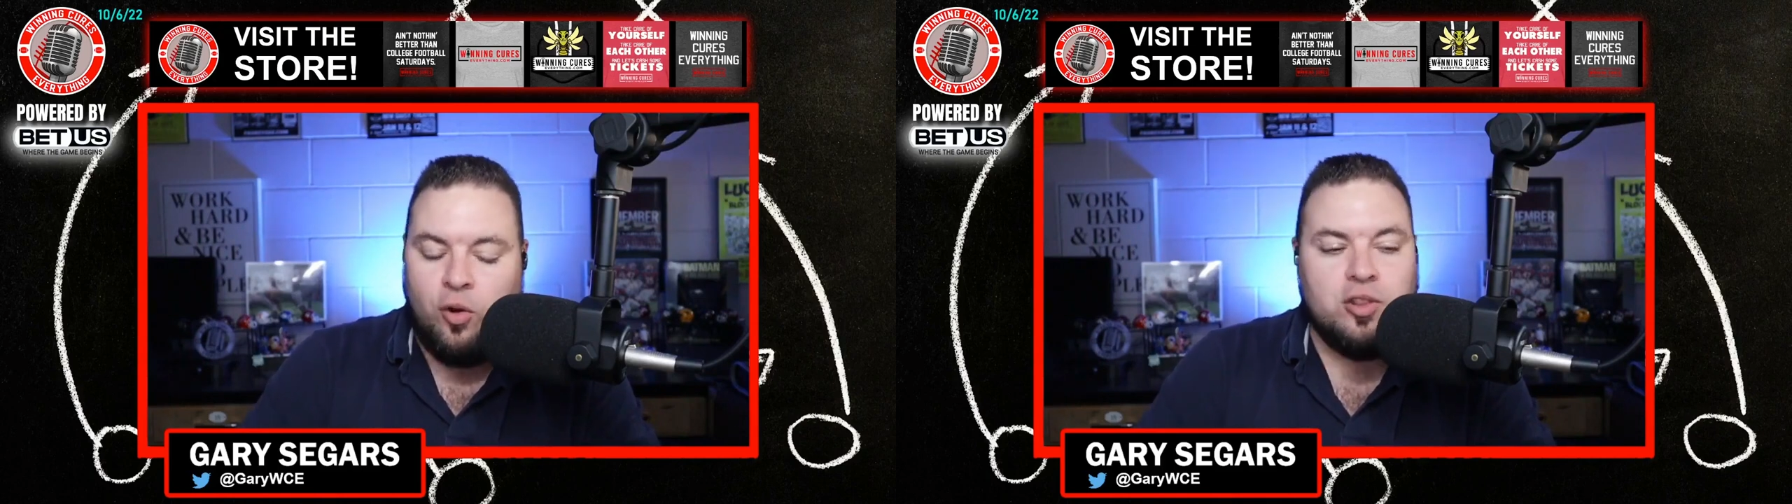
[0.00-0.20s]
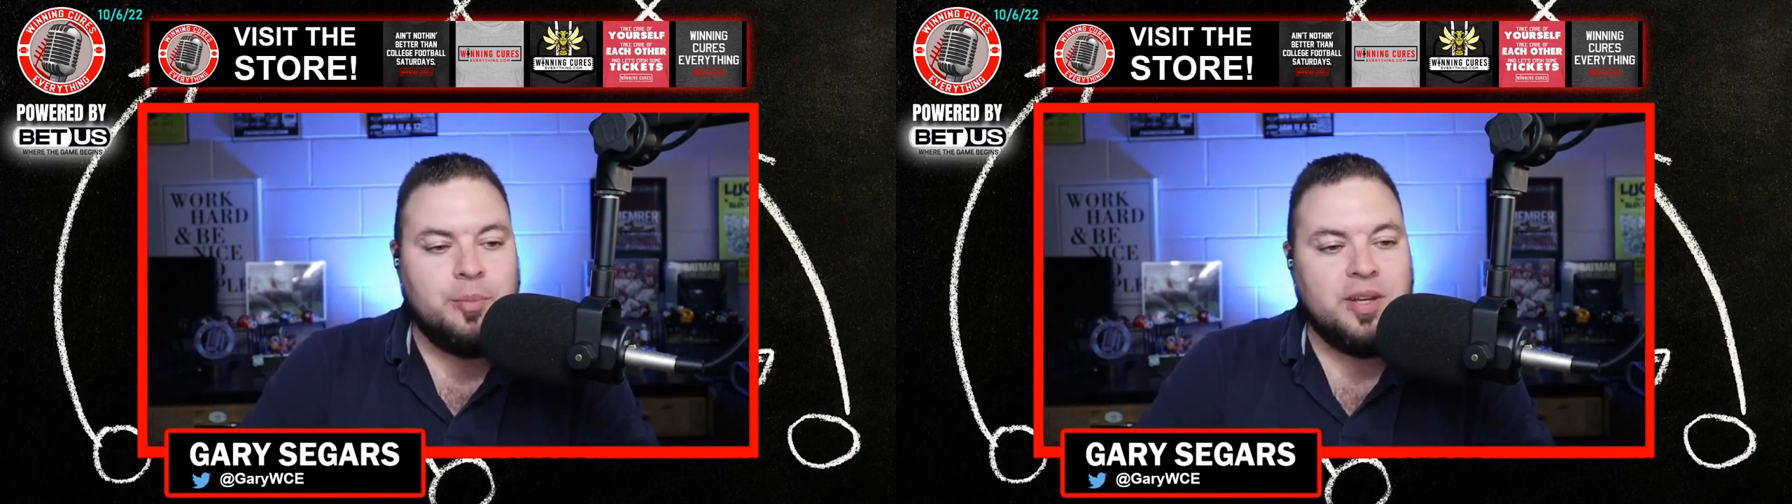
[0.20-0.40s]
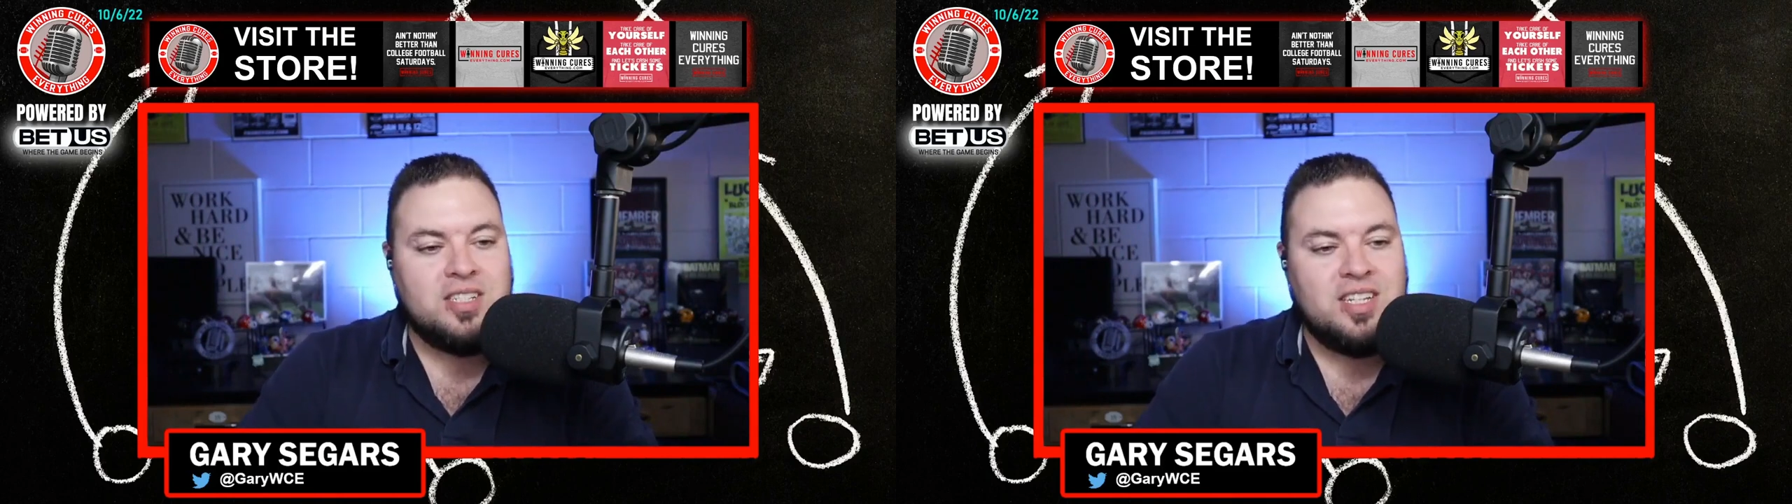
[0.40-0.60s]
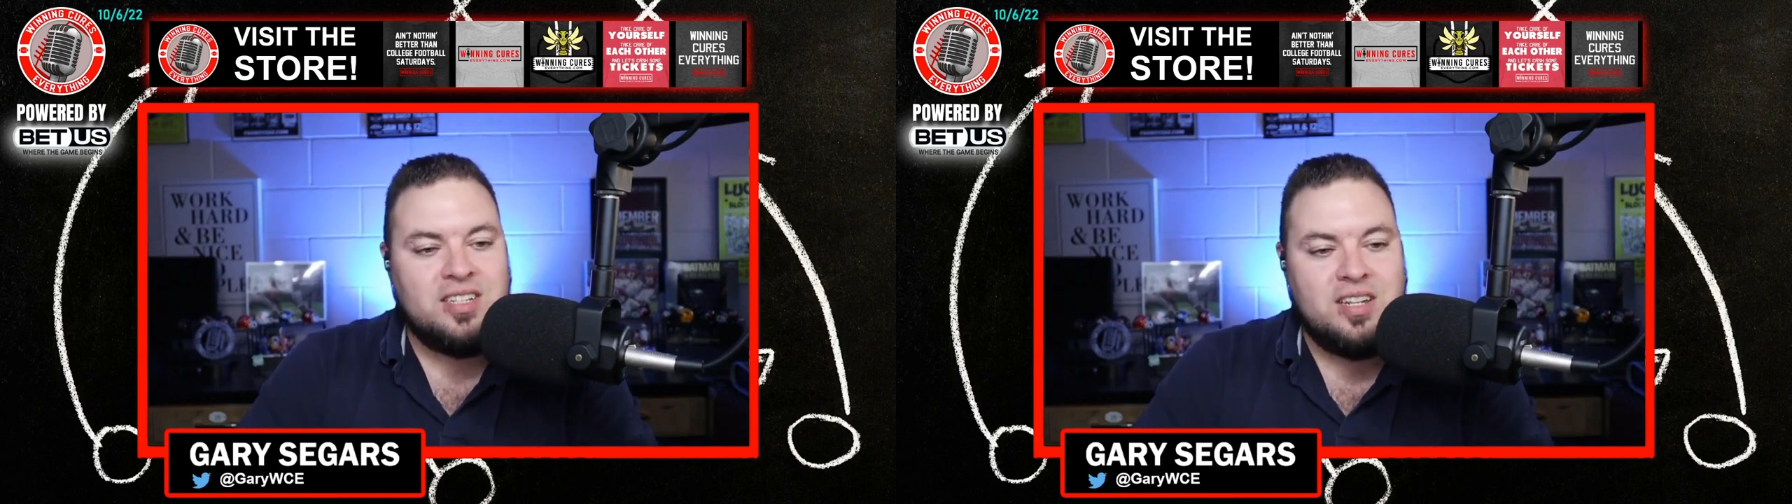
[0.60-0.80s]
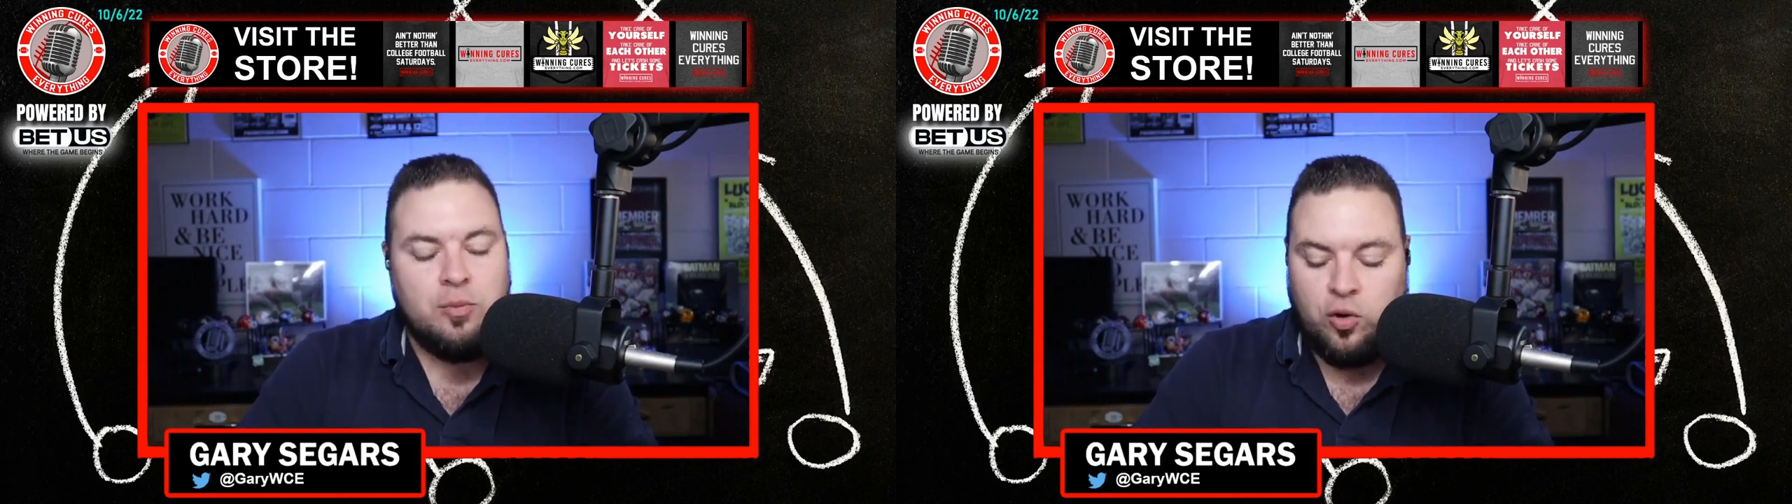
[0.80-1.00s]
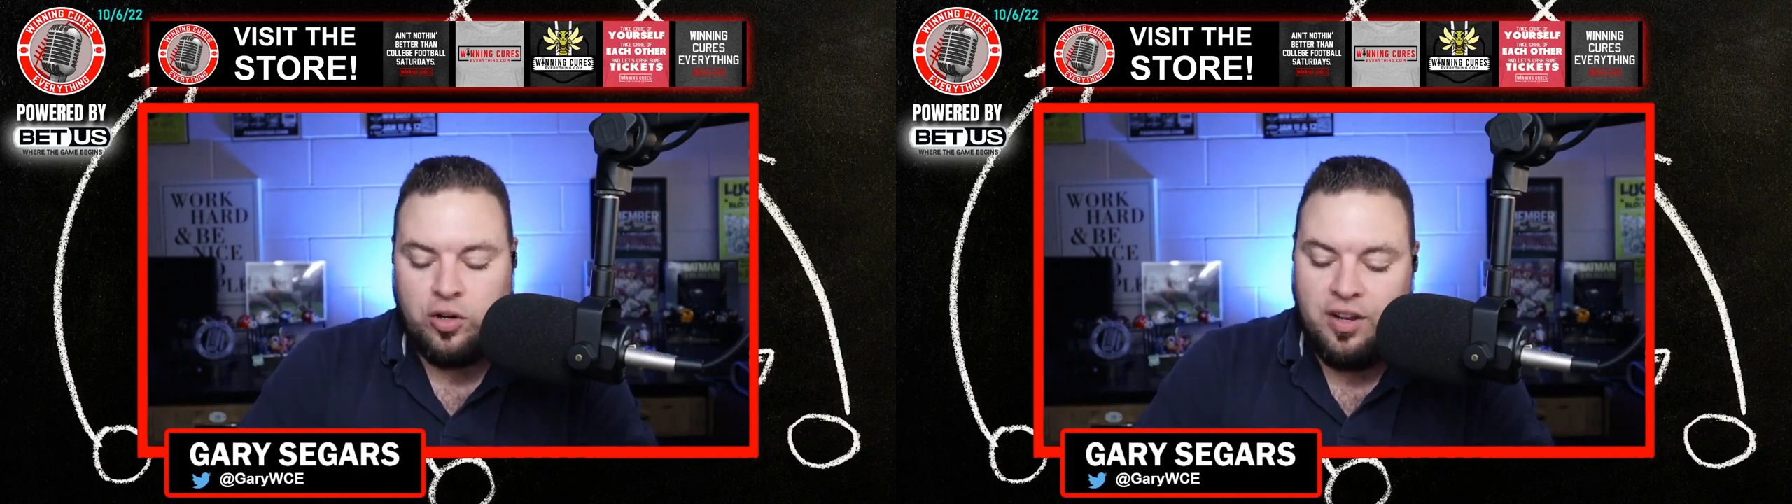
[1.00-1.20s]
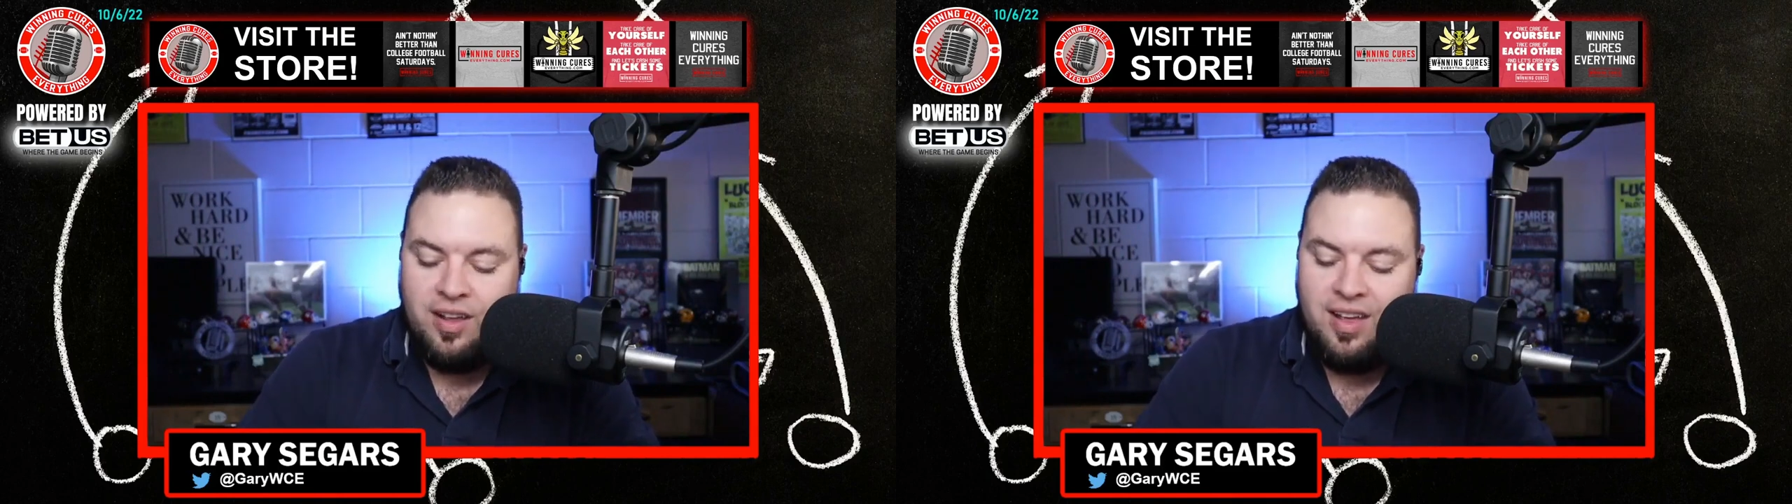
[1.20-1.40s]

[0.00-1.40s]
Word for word: on the Big Ten Network.